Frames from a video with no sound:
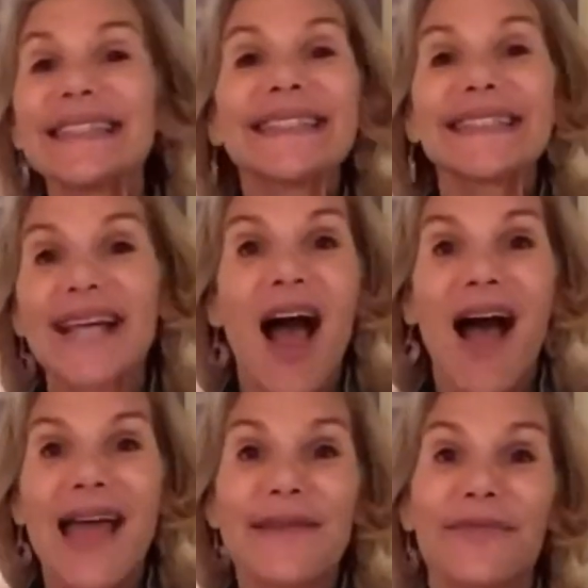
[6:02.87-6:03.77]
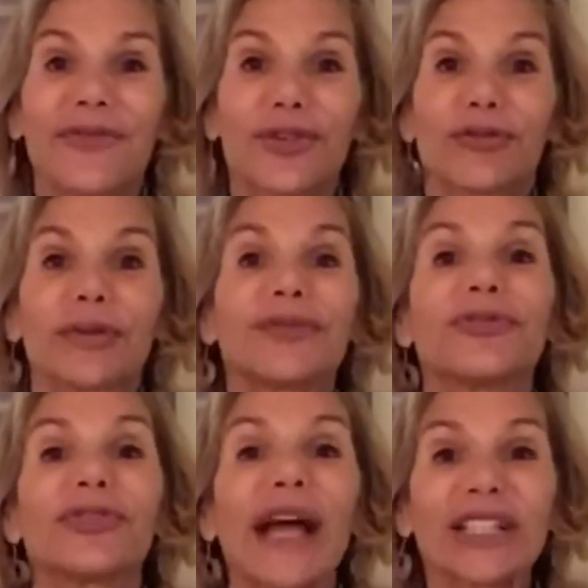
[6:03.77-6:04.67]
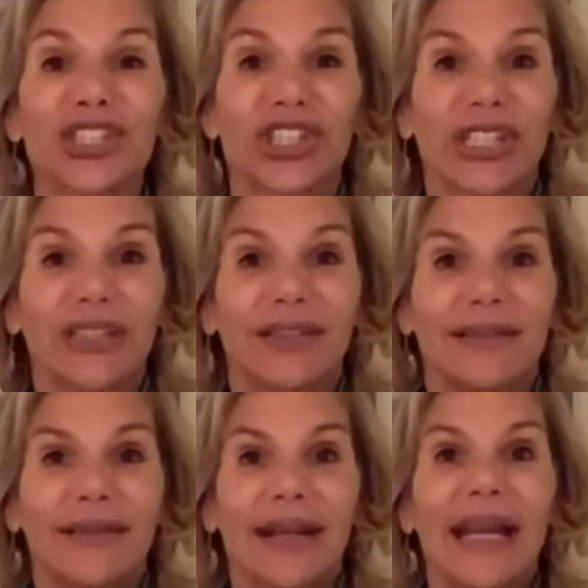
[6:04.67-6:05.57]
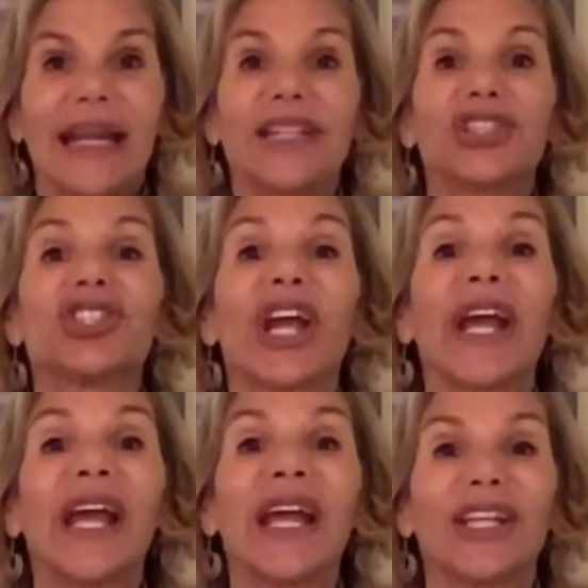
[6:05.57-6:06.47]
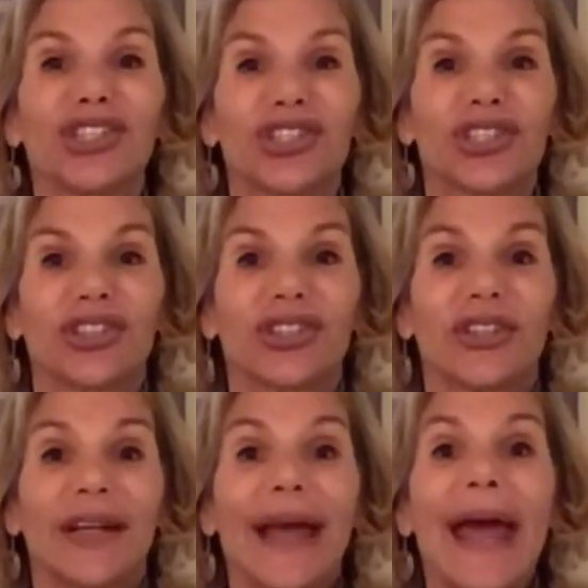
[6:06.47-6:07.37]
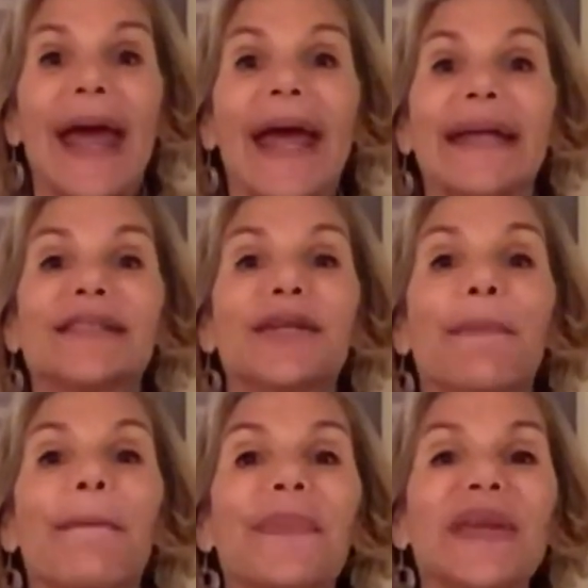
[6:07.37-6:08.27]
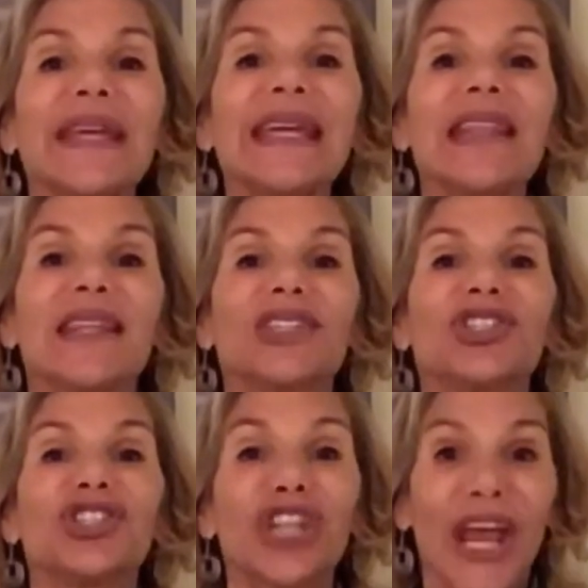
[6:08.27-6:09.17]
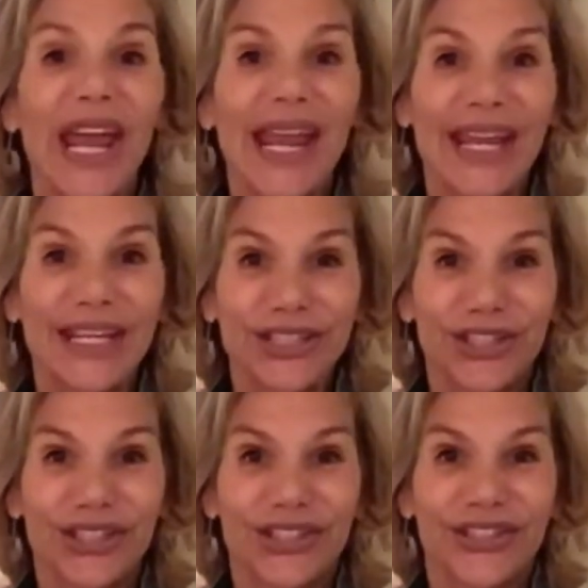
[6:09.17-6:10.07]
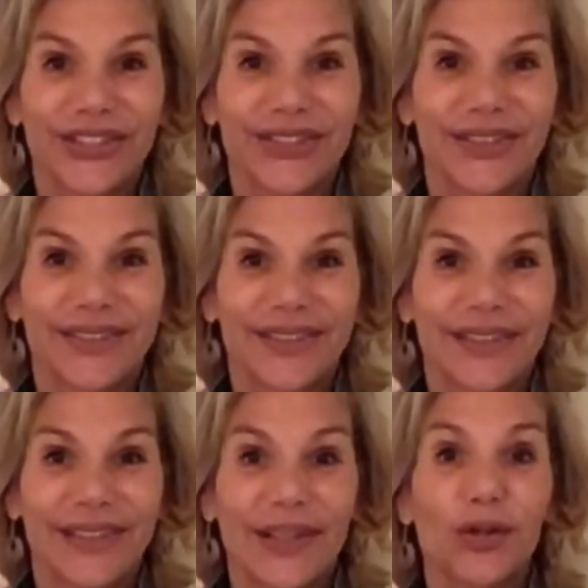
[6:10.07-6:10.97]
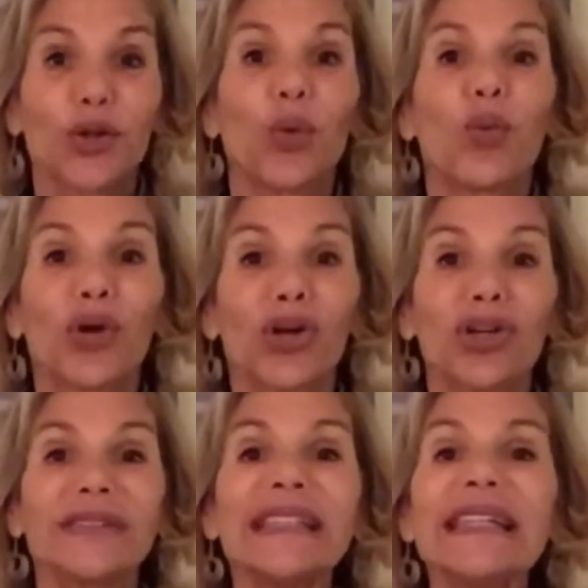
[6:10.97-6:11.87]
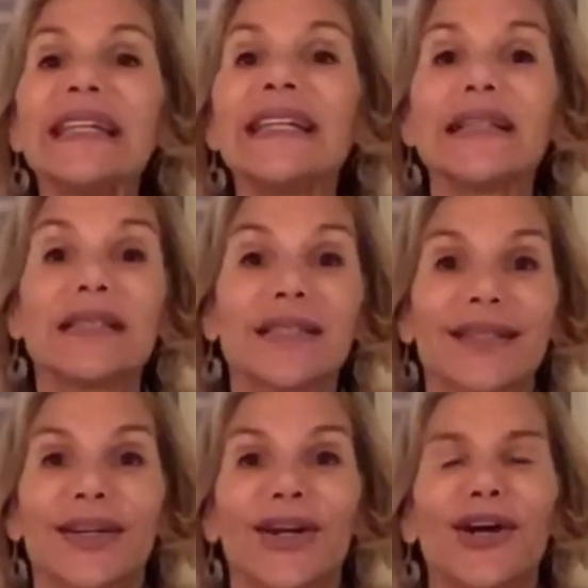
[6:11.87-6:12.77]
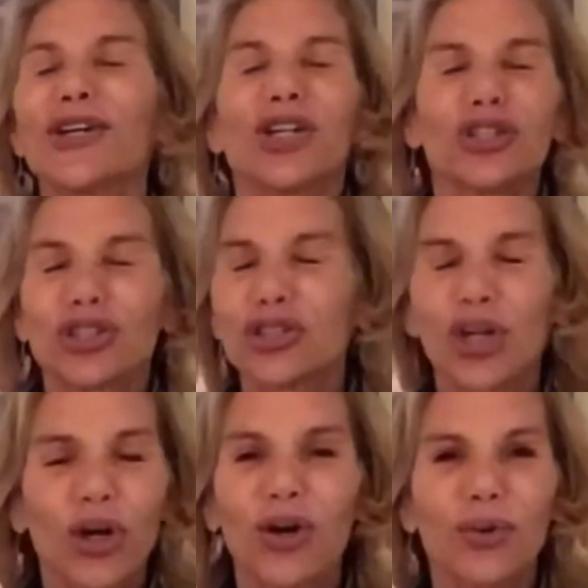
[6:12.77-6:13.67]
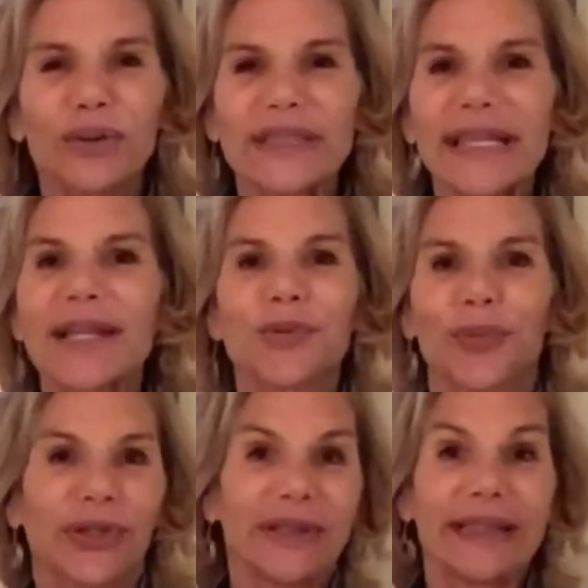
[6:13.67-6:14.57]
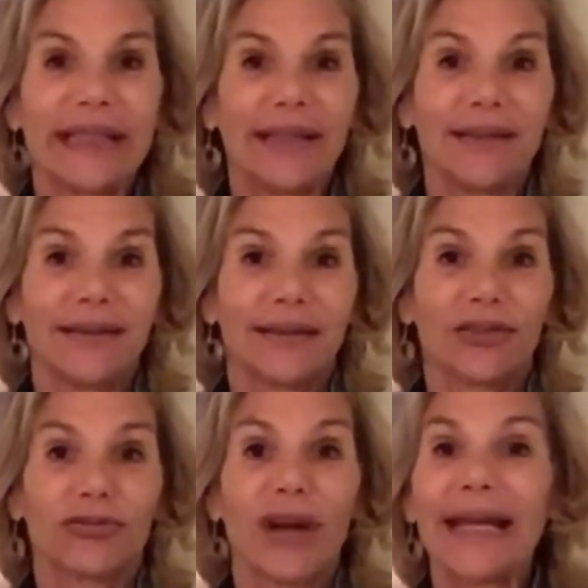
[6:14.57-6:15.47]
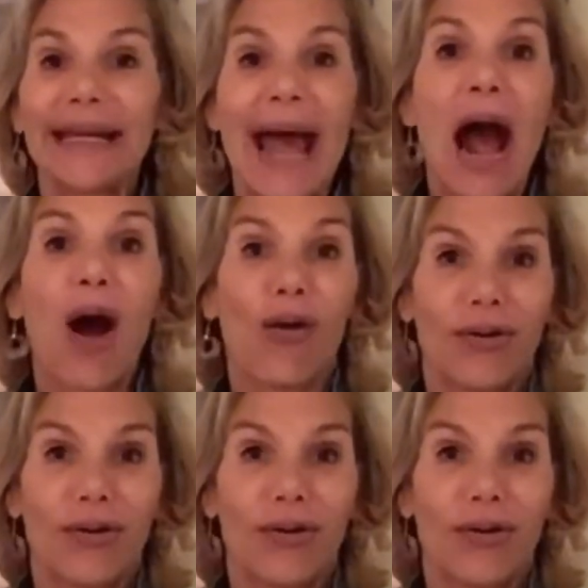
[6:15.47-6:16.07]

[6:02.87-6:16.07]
is time for reflection and change and to be the change the world needs so desperately right now.